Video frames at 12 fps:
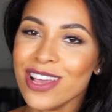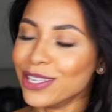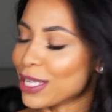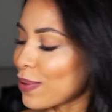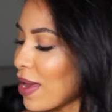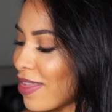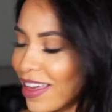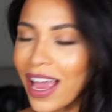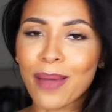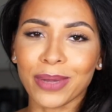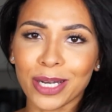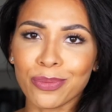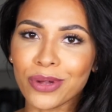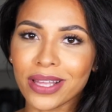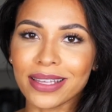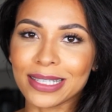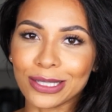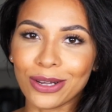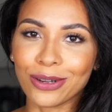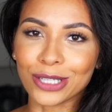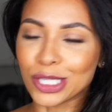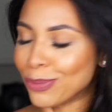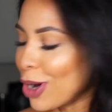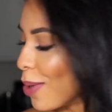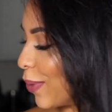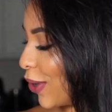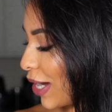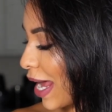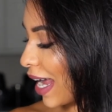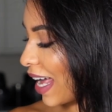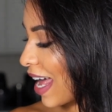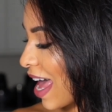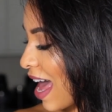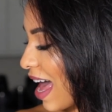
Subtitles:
So I think I'm gonna bring this along tomorrow morning